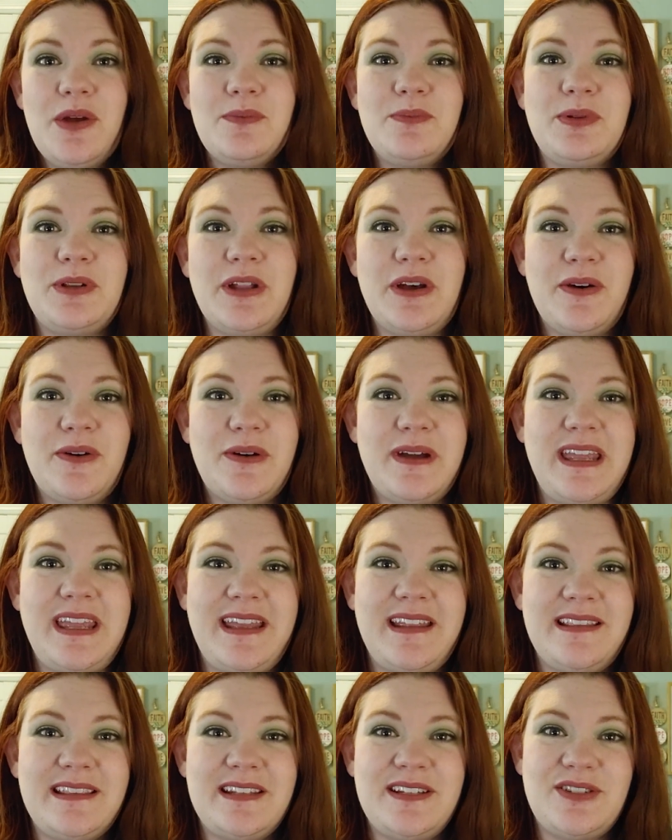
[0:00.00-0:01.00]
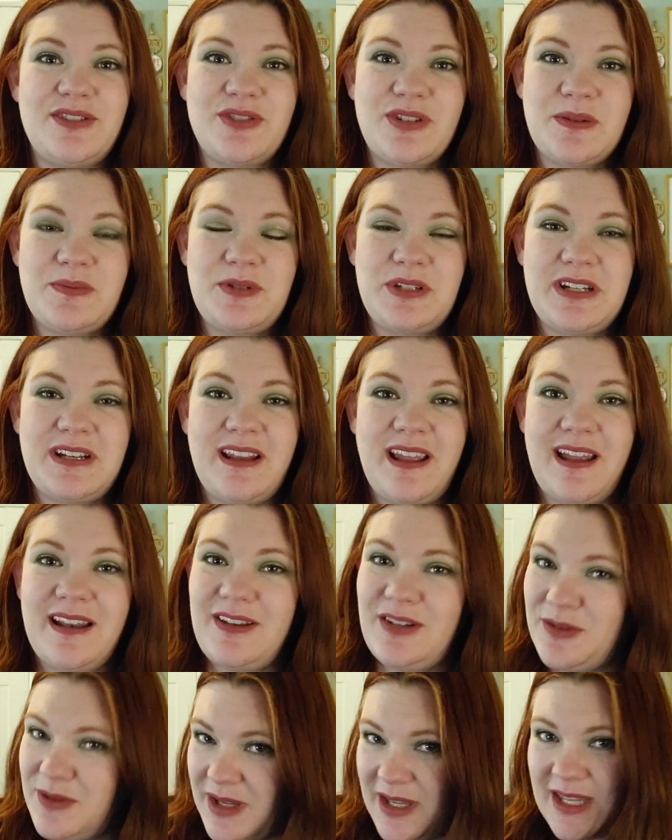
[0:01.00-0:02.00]
below in the description
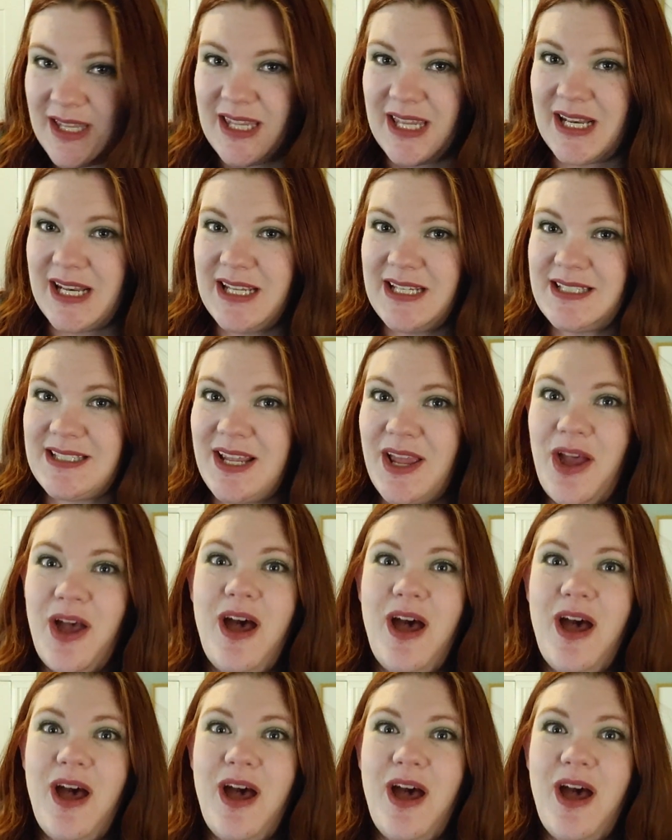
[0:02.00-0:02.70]
and you can get it